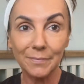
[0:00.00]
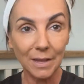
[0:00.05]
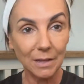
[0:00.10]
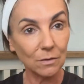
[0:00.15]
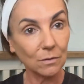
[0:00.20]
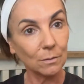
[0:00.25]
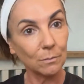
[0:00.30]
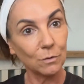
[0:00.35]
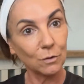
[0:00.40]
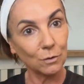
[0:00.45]

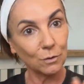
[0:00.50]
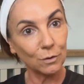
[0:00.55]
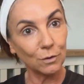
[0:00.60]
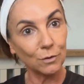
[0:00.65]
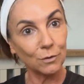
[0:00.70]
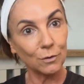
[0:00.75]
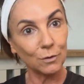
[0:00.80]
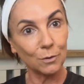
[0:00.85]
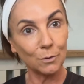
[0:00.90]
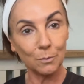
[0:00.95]
So I'm just going to
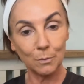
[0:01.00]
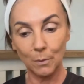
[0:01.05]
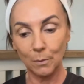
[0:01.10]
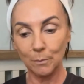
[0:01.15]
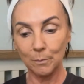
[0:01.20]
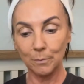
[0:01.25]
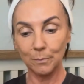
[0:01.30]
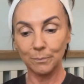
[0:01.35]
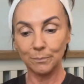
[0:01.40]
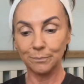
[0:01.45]
do
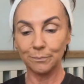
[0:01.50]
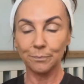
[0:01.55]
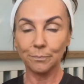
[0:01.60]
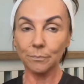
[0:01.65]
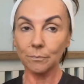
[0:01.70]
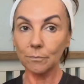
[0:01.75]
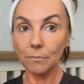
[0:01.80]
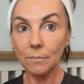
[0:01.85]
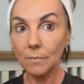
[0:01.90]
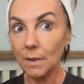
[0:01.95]

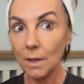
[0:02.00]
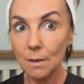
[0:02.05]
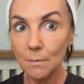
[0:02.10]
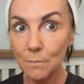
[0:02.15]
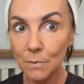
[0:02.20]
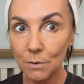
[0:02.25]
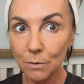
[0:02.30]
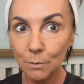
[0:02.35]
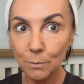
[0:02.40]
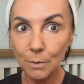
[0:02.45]

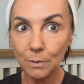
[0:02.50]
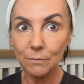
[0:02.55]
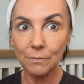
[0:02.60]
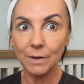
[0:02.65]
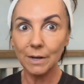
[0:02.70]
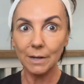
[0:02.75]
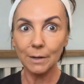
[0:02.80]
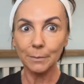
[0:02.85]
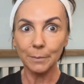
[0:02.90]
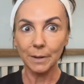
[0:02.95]
the other one
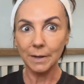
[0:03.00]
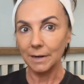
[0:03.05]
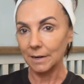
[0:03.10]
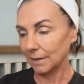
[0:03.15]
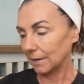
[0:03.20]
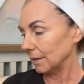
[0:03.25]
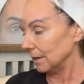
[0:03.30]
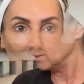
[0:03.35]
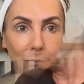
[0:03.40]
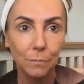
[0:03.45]
really
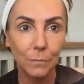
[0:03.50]
quickly.